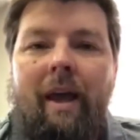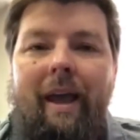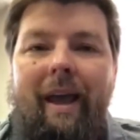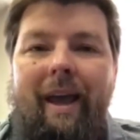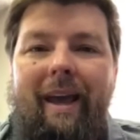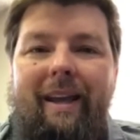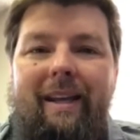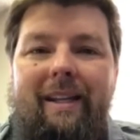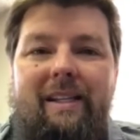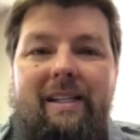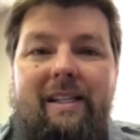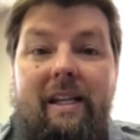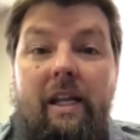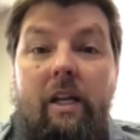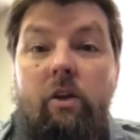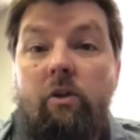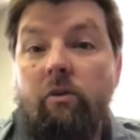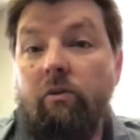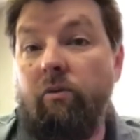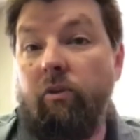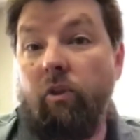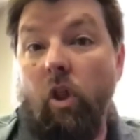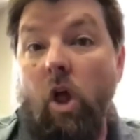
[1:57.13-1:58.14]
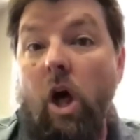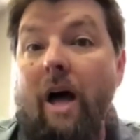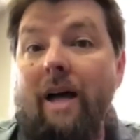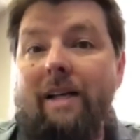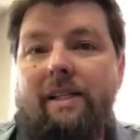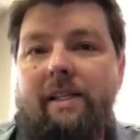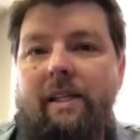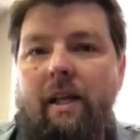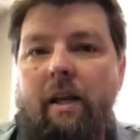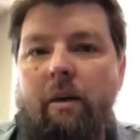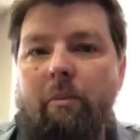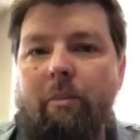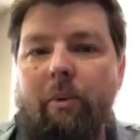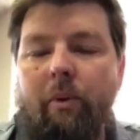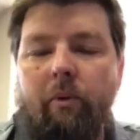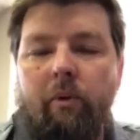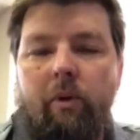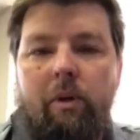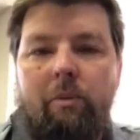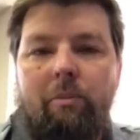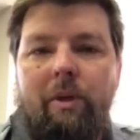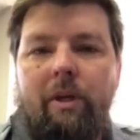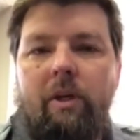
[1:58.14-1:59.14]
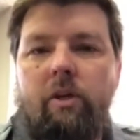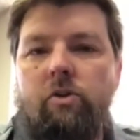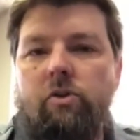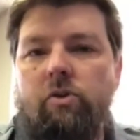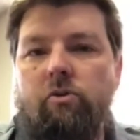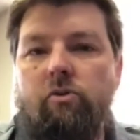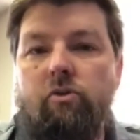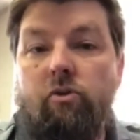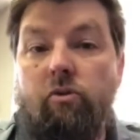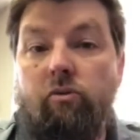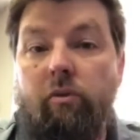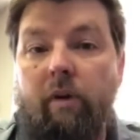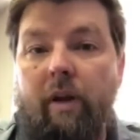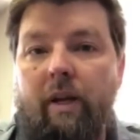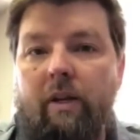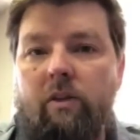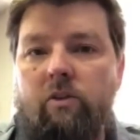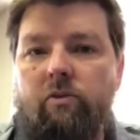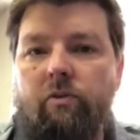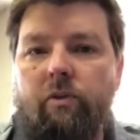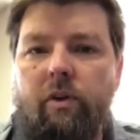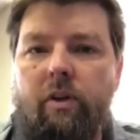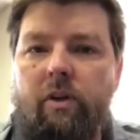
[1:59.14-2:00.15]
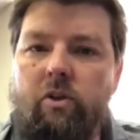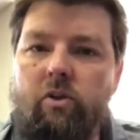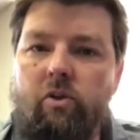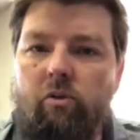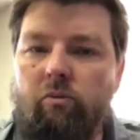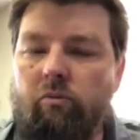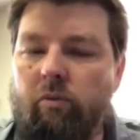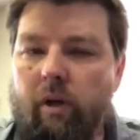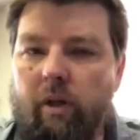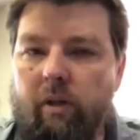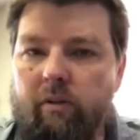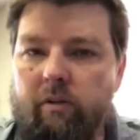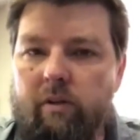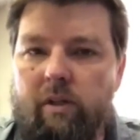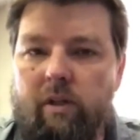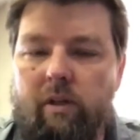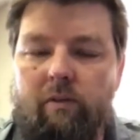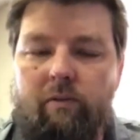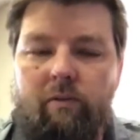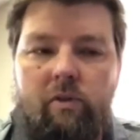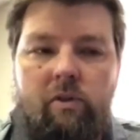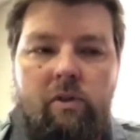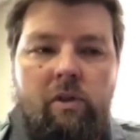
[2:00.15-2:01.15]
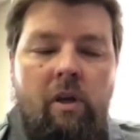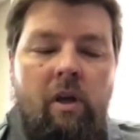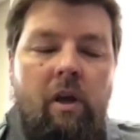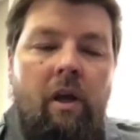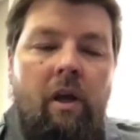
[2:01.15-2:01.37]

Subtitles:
and instead you've lost that ability because you transferred it to relatives